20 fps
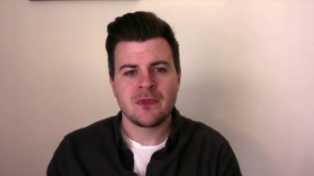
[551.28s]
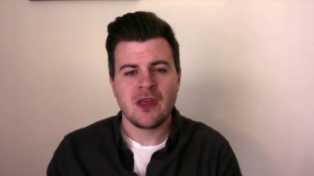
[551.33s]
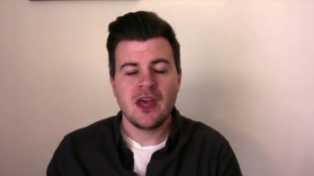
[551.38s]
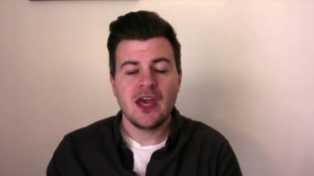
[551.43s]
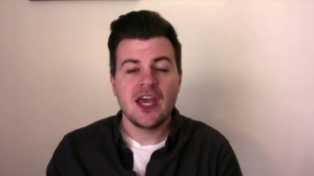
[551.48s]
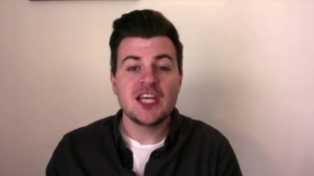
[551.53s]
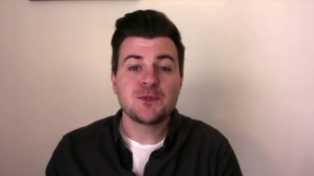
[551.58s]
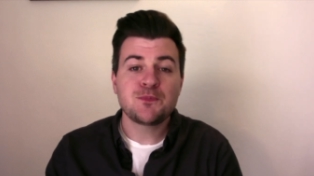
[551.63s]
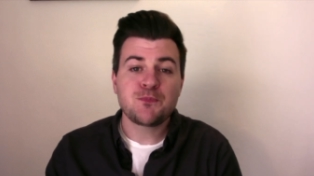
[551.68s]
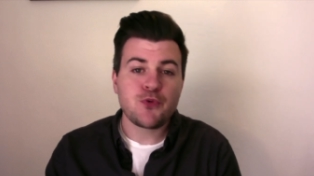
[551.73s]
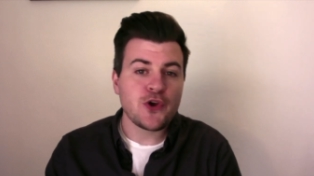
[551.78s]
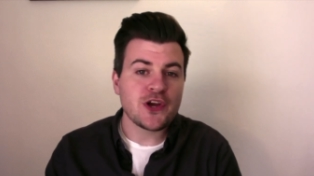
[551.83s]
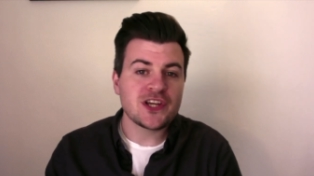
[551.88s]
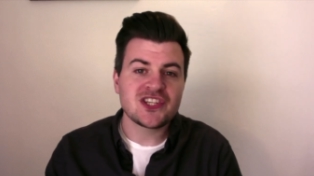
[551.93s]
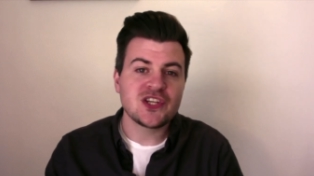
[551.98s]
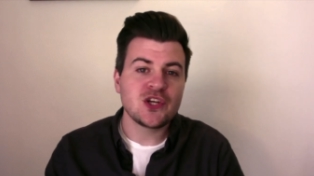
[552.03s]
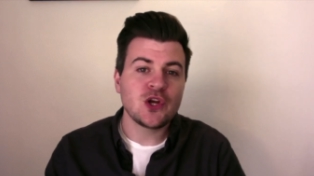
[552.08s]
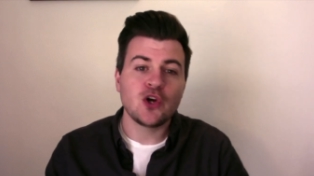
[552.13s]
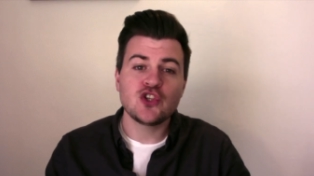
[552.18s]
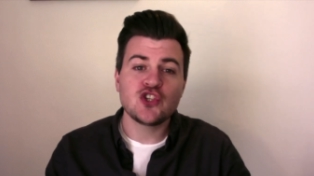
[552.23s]
He's
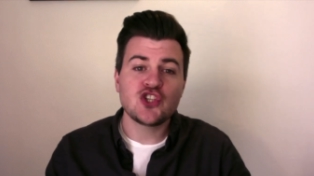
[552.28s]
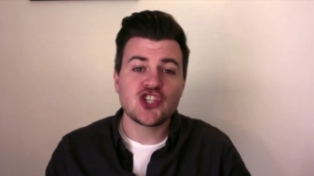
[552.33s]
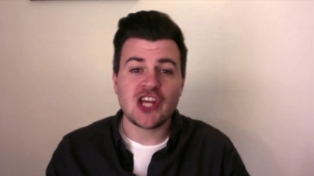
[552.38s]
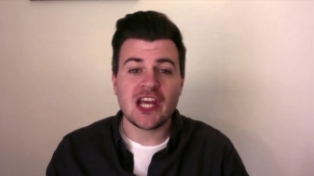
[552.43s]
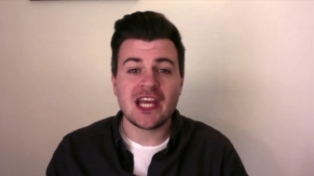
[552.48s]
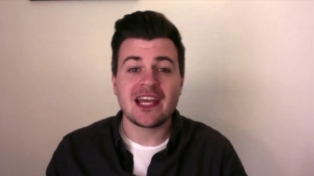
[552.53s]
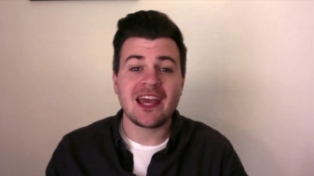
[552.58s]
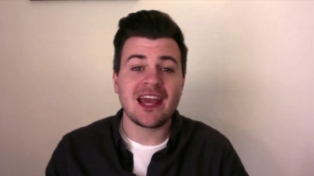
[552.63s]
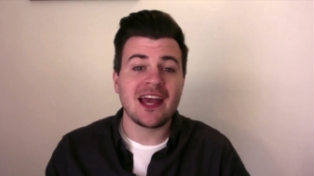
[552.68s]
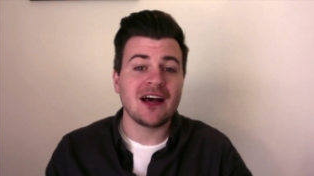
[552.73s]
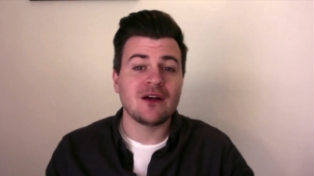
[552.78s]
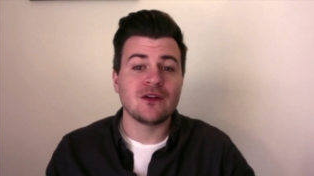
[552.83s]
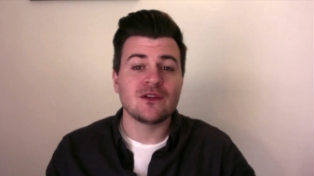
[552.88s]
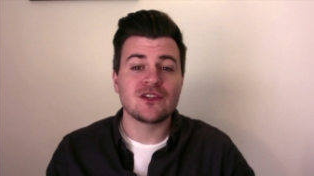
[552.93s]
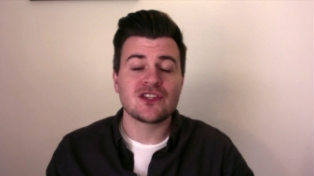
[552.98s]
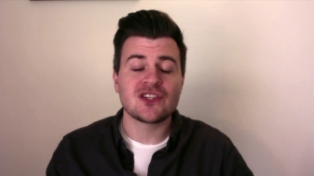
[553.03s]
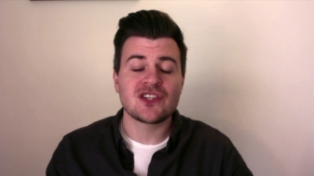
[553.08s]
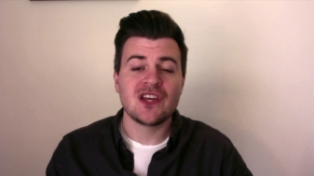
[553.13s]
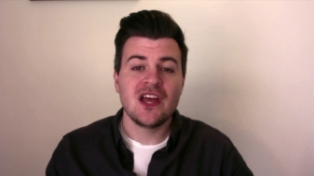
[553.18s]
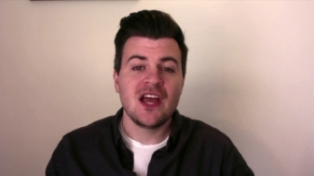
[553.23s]
present on
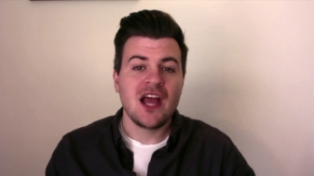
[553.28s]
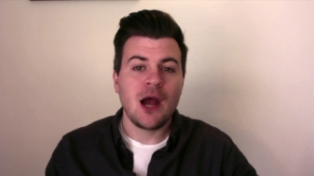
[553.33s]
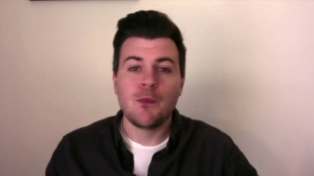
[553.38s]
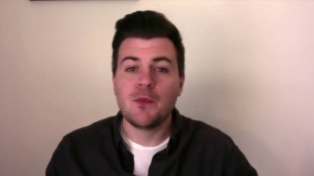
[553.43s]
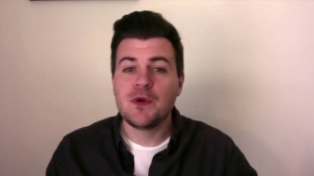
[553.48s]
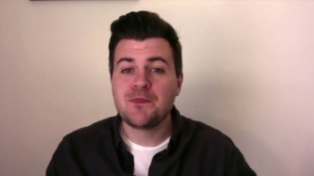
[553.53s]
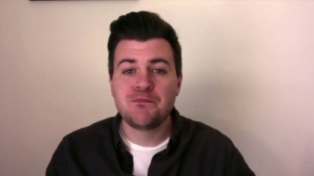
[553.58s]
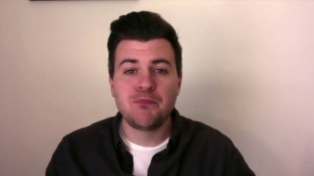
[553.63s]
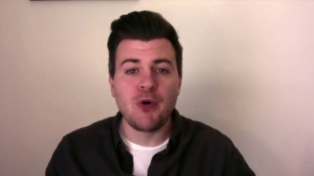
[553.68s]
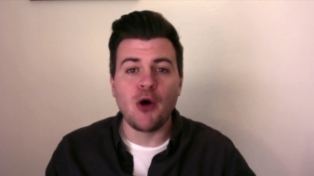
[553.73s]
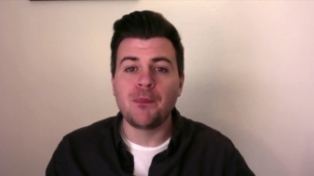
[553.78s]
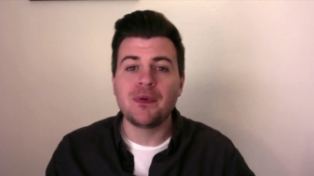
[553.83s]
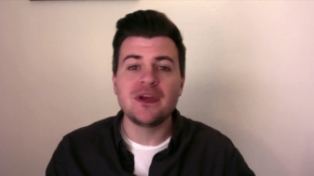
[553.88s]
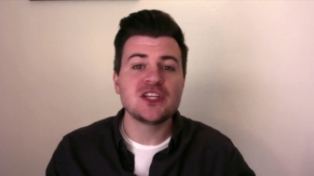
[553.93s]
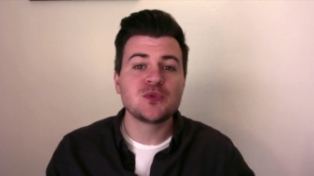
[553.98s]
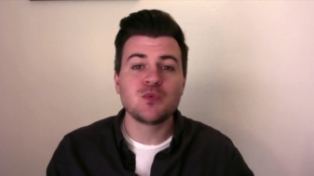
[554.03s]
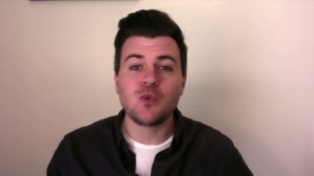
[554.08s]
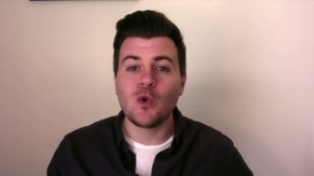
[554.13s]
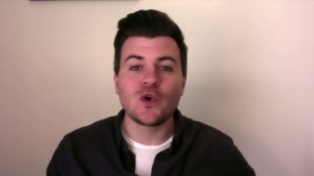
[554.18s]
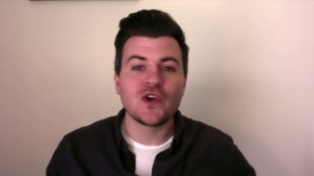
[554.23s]
checkouts and with
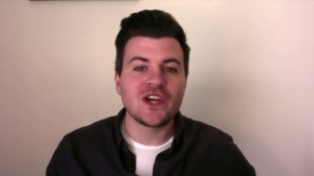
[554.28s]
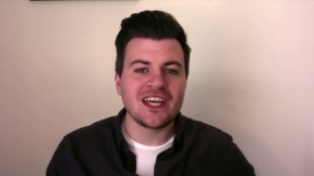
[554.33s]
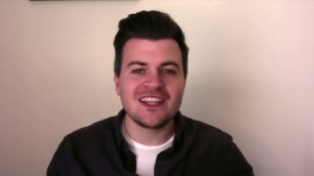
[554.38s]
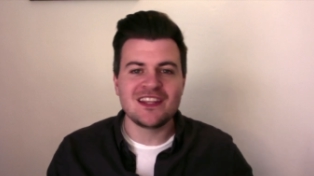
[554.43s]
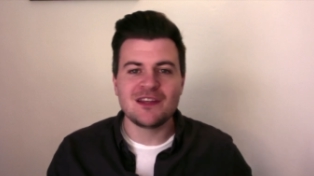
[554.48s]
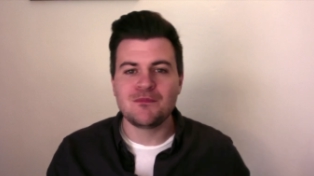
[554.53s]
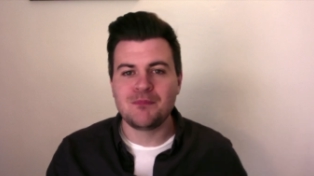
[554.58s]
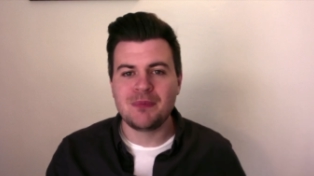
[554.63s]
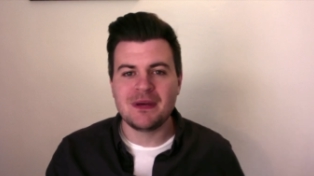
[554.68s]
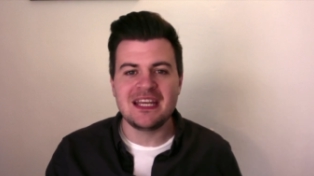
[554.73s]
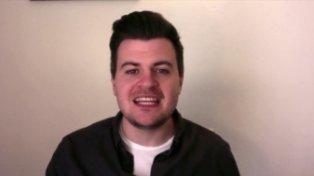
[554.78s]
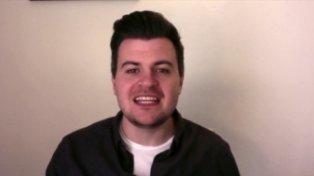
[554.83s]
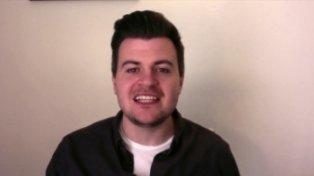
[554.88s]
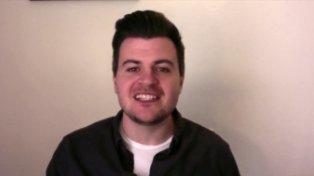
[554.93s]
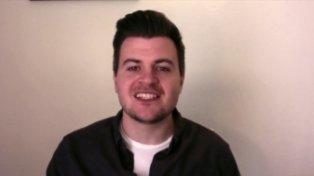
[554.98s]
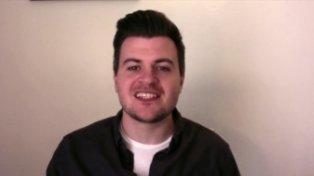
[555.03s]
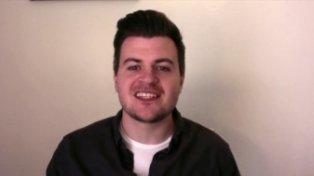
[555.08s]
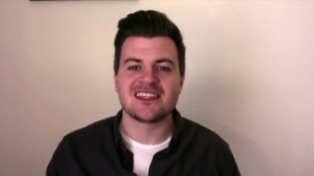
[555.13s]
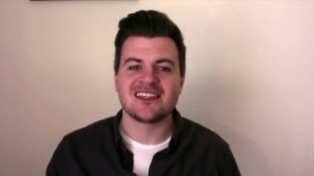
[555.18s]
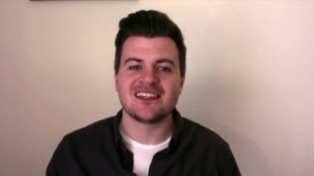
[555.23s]
bobbies walking the
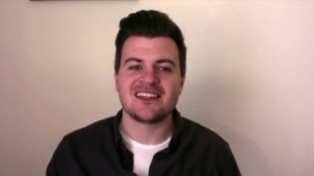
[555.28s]
beat.